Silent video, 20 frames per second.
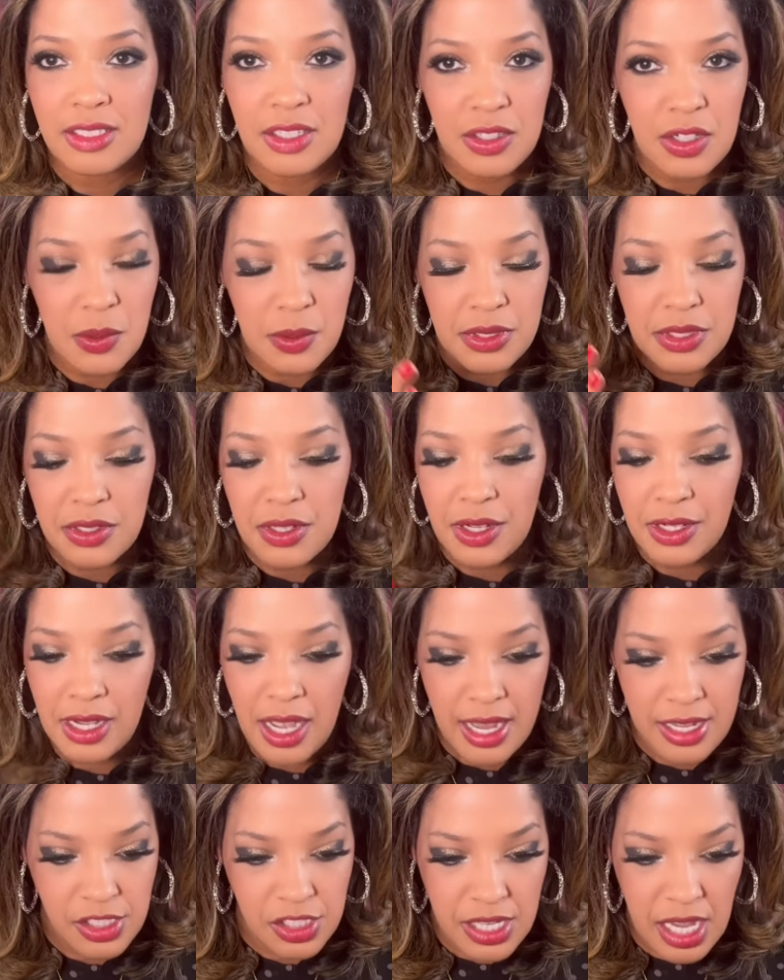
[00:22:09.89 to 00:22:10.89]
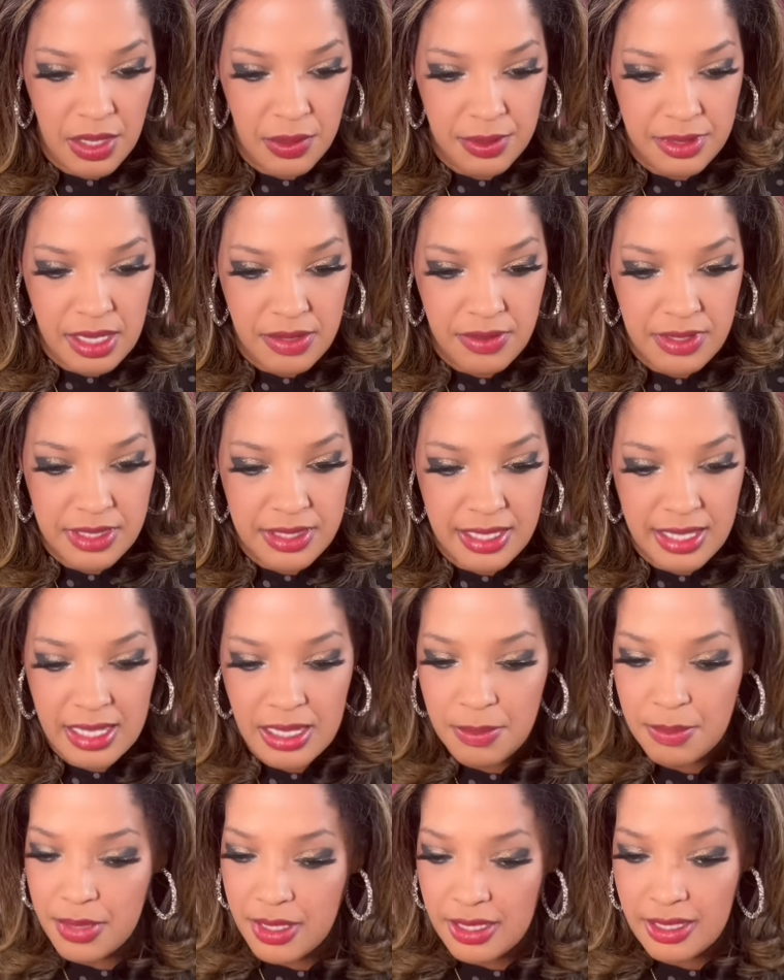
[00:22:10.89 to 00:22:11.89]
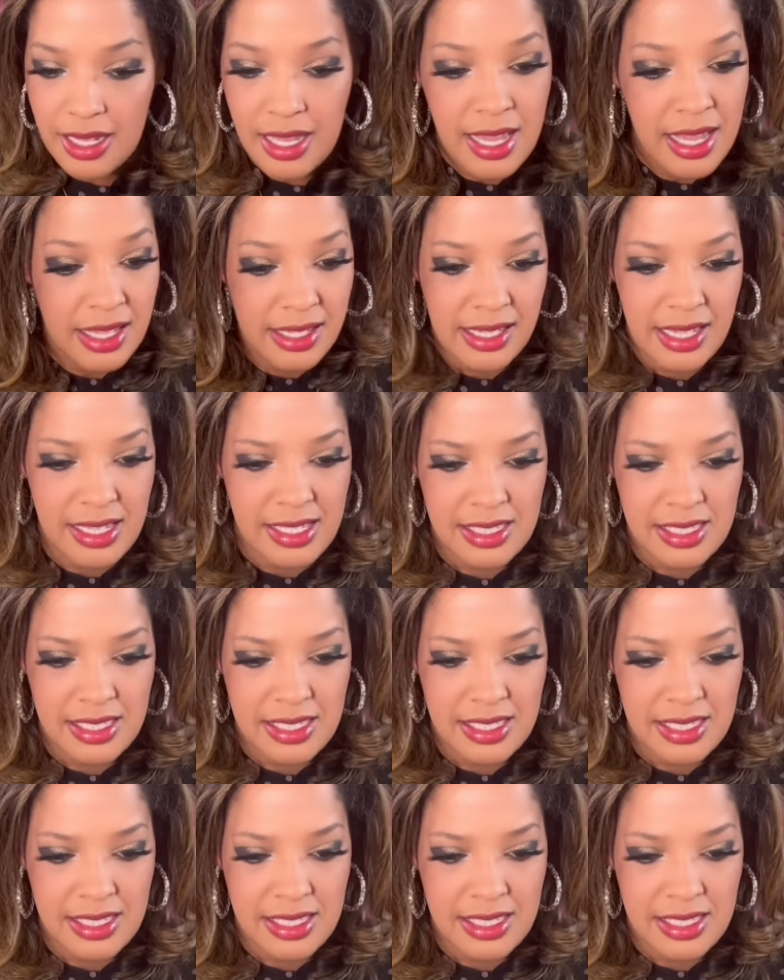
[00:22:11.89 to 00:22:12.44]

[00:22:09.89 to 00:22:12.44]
you know, with the dark eyeshadow and everything, but yeah,